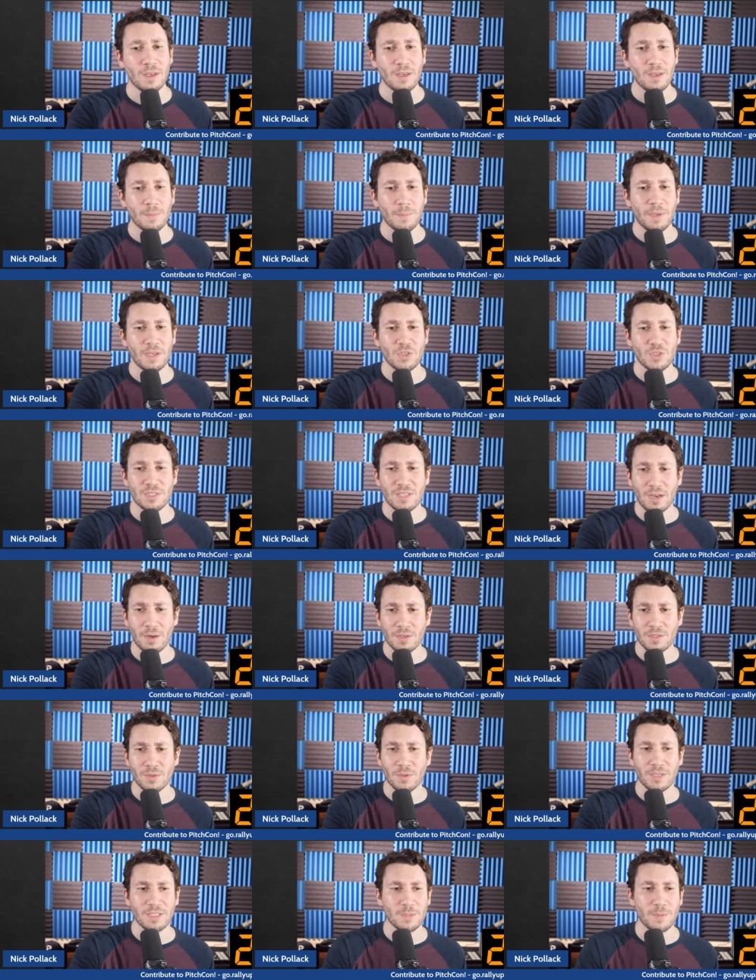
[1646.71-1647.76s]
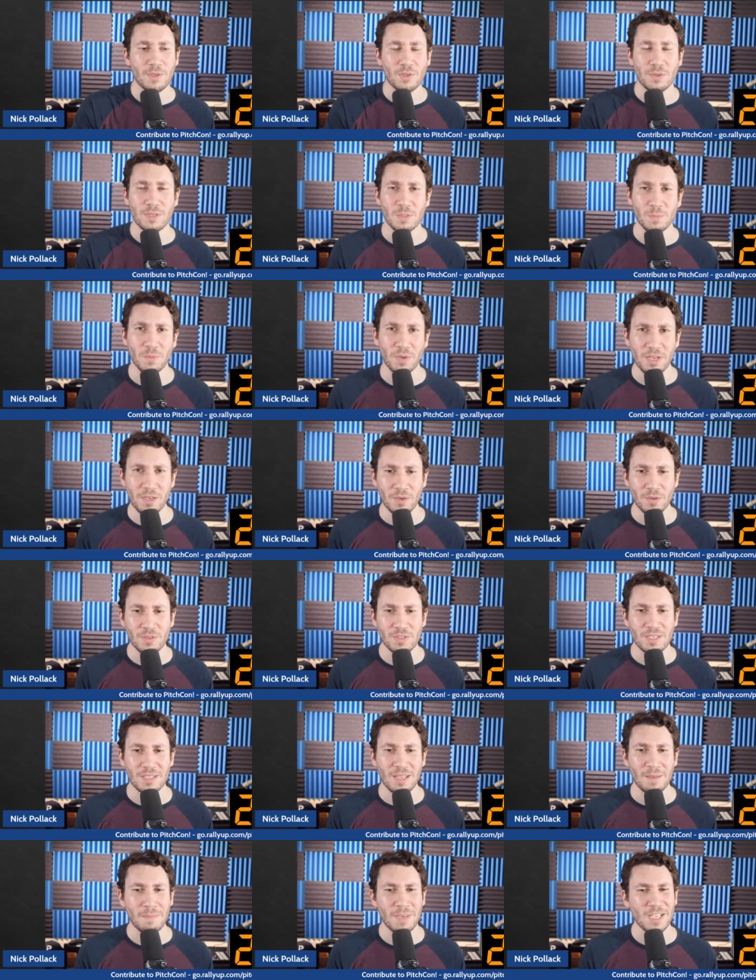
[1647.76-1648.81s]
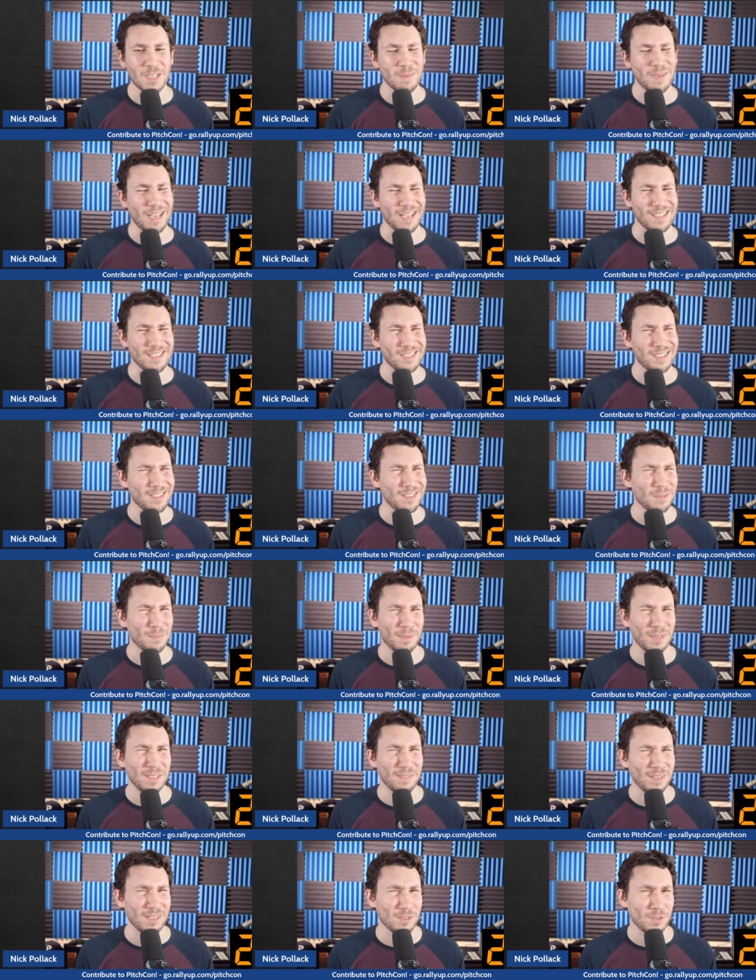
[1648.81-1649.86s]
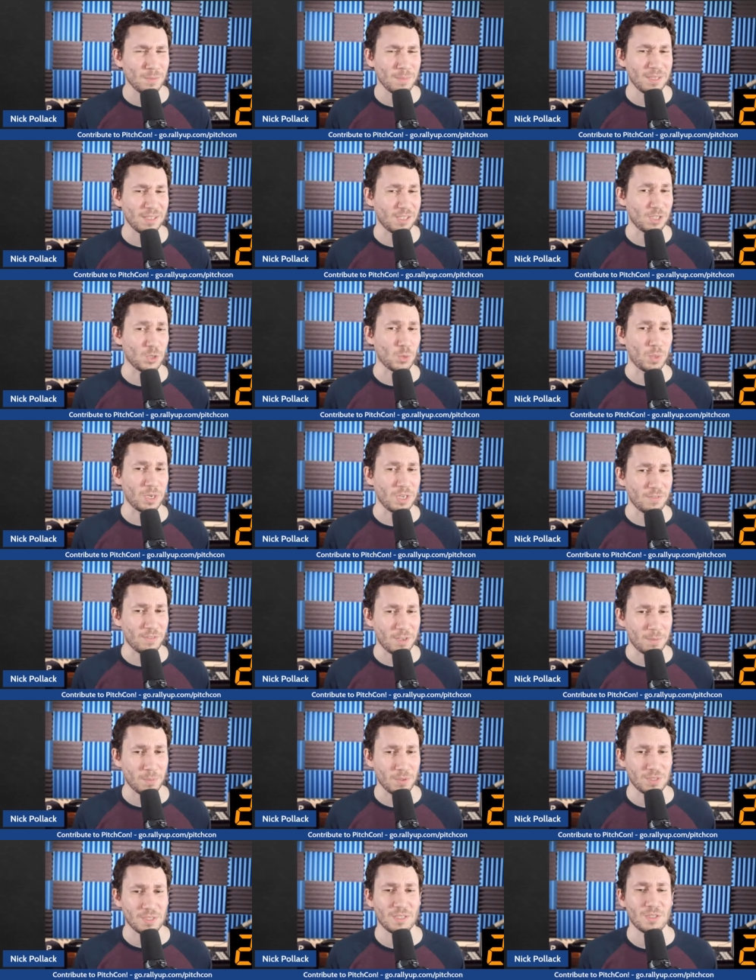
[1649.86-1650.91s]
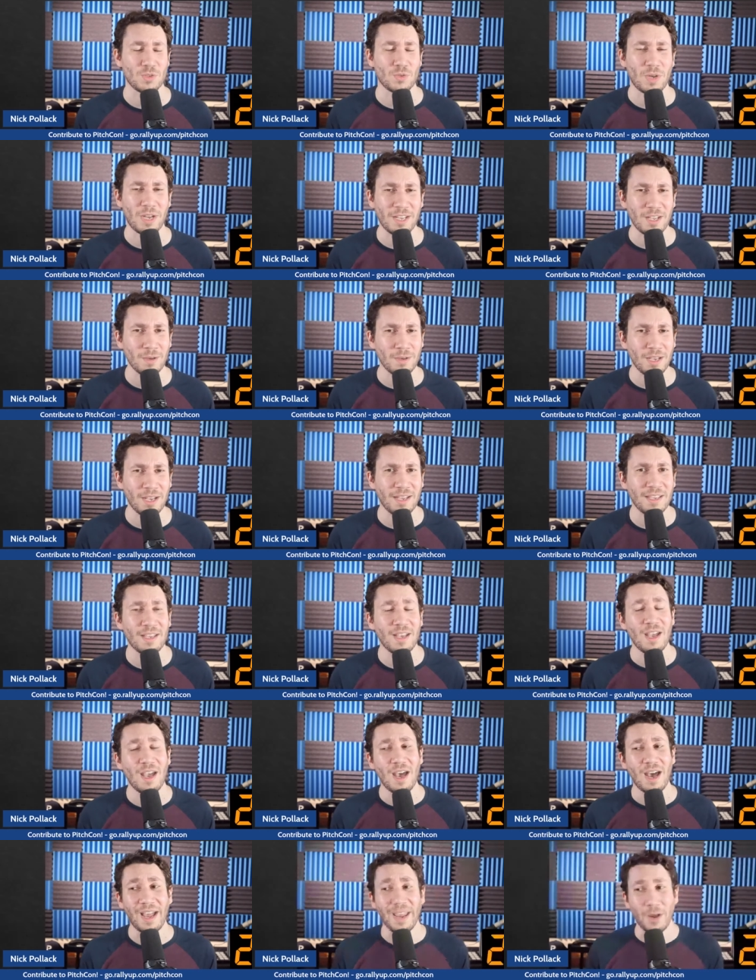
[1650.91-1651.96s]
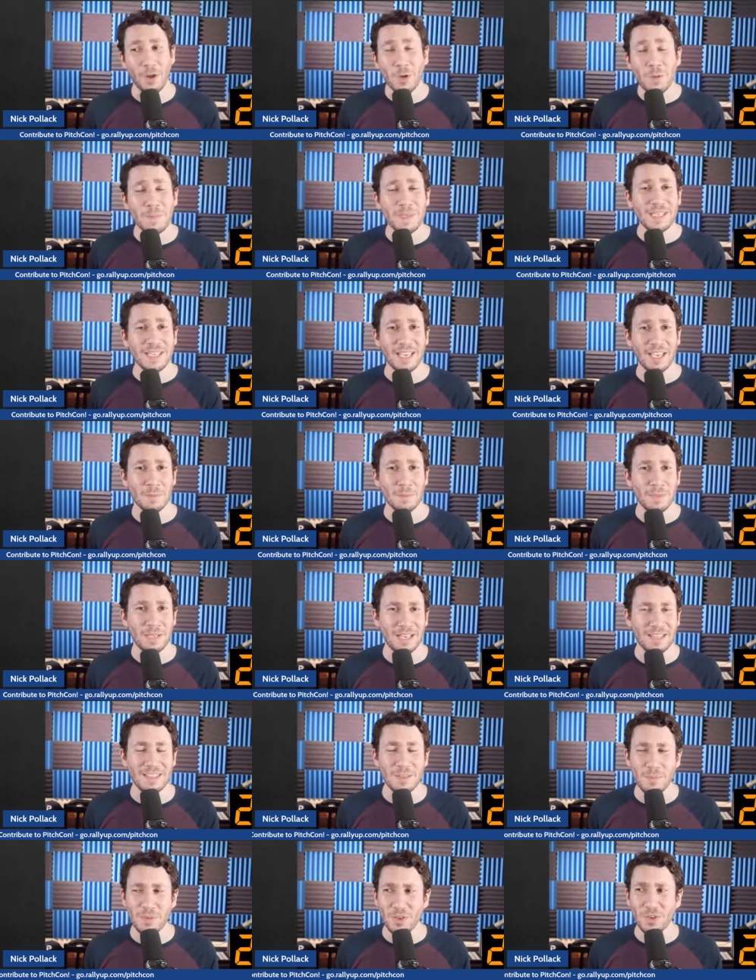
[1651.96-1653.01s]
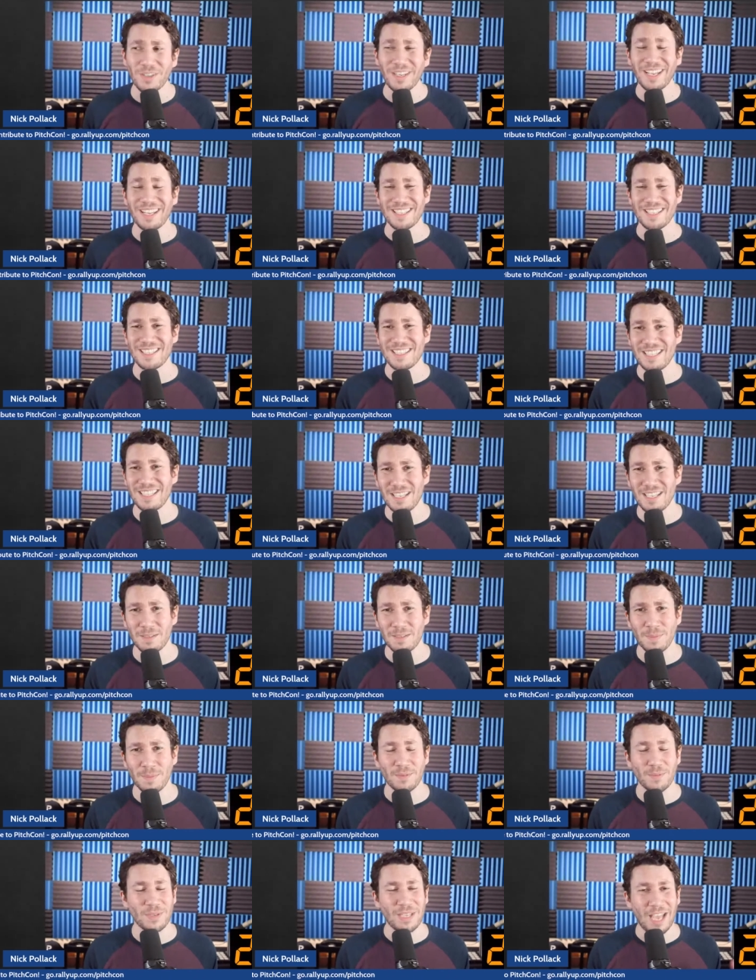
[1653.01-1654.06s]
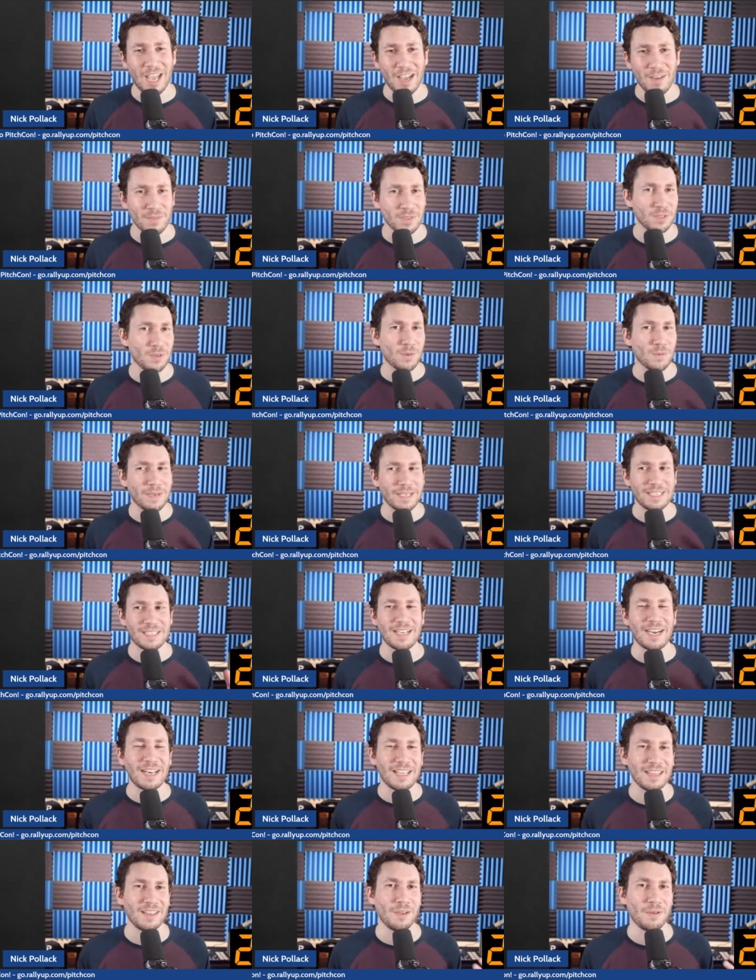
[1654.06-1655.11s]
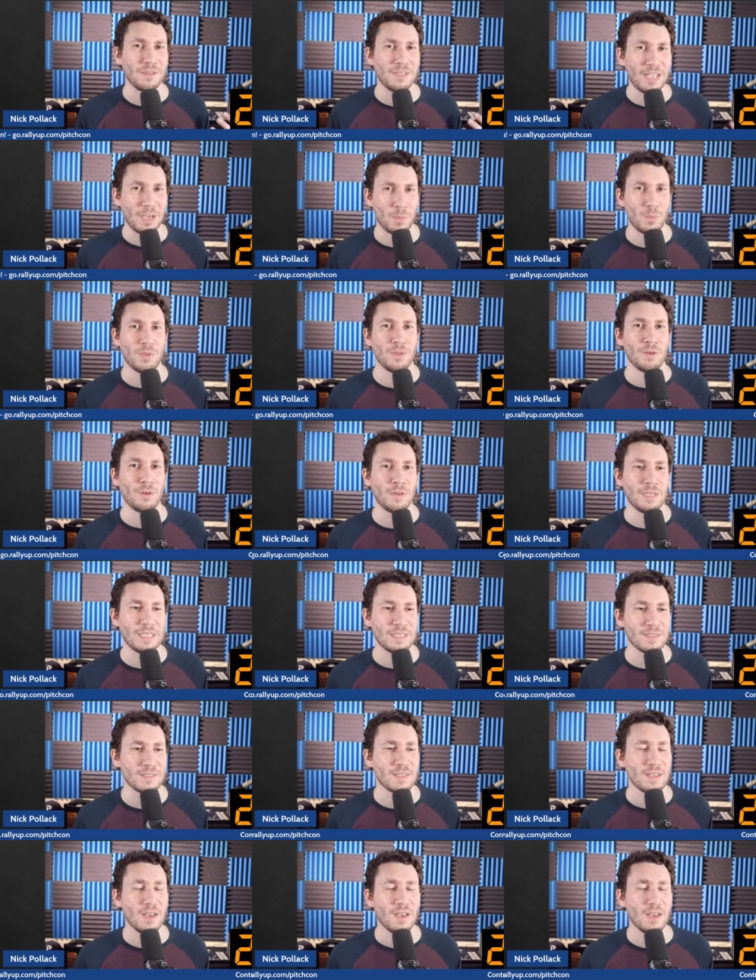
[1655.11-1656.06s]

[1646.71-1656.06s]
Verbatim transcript: pitch territory, especially his breakers, and that makes me hesitant to believe that he's going to be like a 25% strikeout guy. I hope he can be. I think we all kind of see it, but we haven't quite gone there yet with Urias.